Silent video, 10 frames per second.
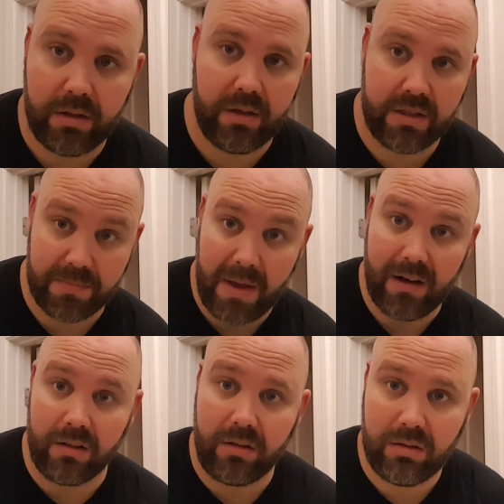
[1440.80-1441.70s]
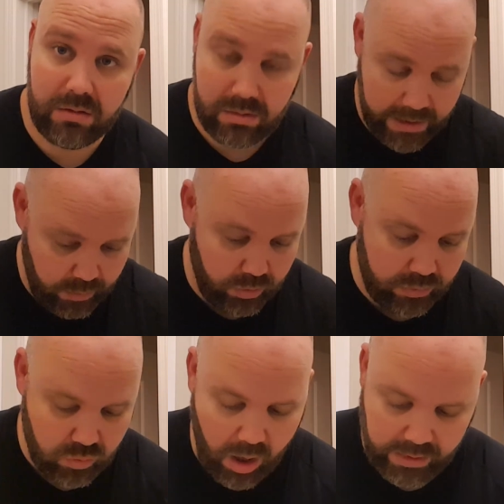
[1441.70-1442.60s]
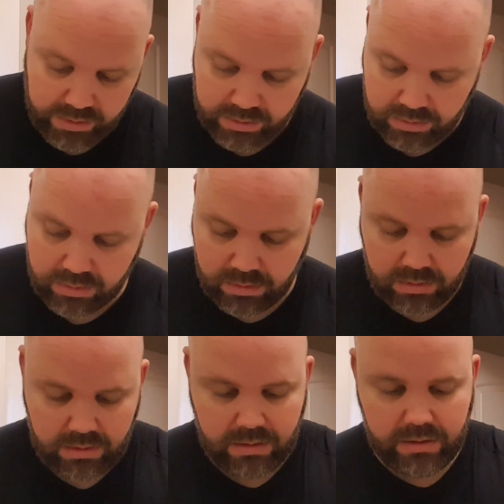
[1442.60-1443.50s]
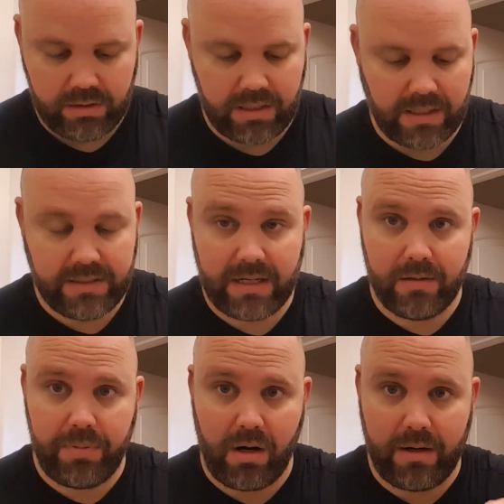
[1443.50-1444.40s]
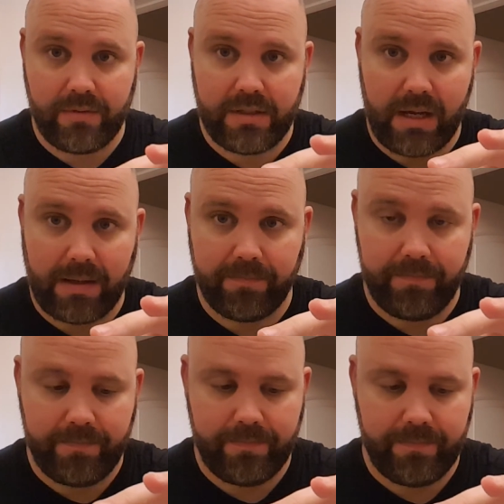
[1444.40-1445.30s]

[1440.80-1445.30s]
It's metal, it will rust. You got to take it apart every time.